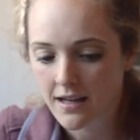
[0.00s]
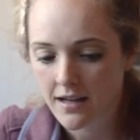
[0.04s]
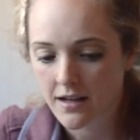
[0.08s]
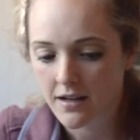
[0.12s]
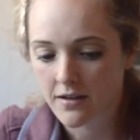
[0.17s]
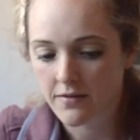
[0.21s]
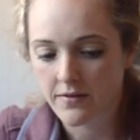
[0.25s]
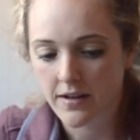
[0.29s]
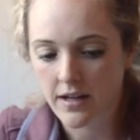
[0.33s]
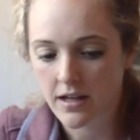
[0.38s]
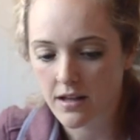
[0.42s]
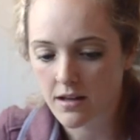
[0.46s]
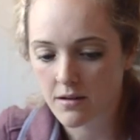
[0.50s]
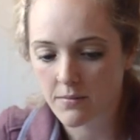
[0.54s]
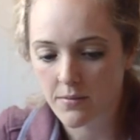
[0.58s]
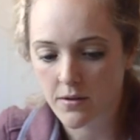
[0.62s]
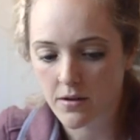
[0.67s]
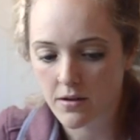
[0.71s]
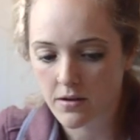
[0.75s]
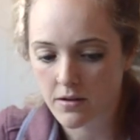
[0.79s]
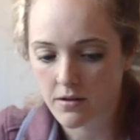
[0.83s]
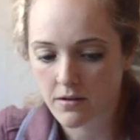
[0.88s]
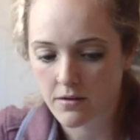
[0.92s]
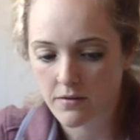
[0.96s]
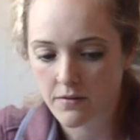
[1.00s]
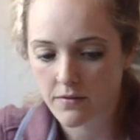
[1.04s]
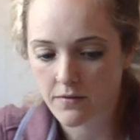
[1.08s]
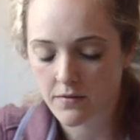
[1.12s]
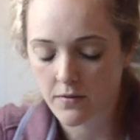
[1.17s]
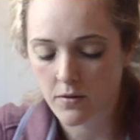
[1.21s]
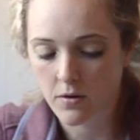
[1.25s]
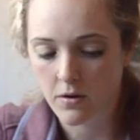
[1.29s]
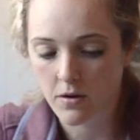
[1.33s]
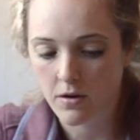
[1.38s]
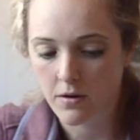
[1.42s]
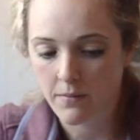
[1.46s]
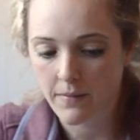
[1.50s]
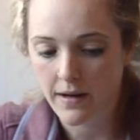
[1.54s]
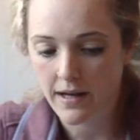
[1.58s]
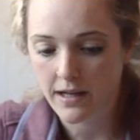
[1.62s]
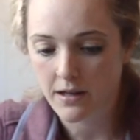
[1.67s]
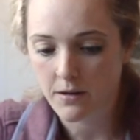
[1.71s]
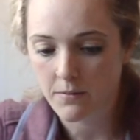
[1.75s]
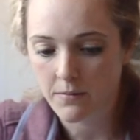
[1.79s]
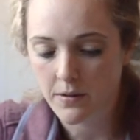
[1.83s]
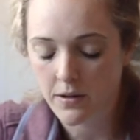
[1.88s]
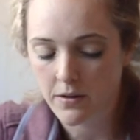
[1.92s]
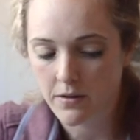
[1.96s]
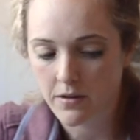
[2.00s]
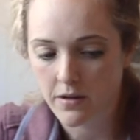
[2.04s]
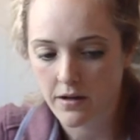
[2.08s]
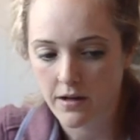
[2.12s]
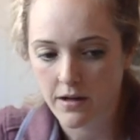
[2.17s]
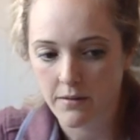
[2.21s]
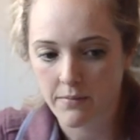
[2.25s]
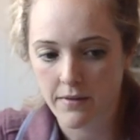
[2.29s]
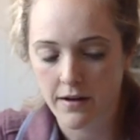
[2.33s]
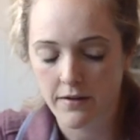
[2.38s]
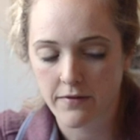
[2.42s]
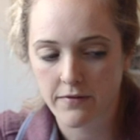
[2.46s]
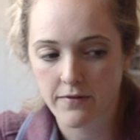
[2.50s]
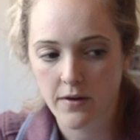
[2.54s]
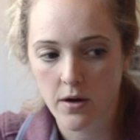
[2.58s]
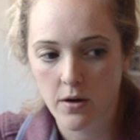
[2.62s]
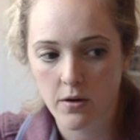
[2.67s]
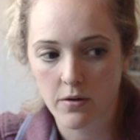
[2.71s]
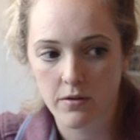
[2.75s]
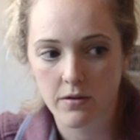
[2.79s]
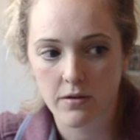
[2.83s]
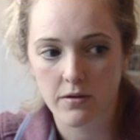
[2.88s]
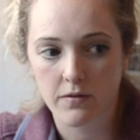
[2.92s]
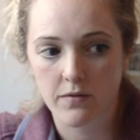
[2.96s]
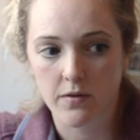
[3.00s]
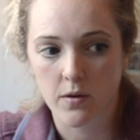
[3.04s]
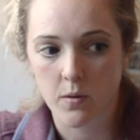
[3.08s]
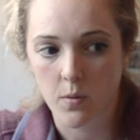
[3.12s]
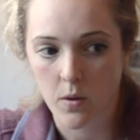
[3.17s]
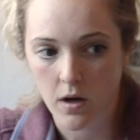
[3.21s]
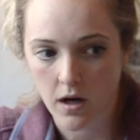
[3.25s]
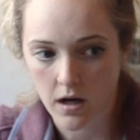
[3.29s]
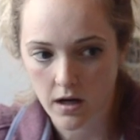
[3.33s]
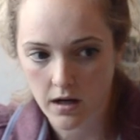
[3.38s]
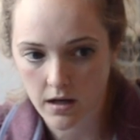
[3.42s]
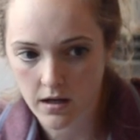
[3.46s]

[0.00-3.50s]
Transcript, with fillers: available for my computer and my phone for work.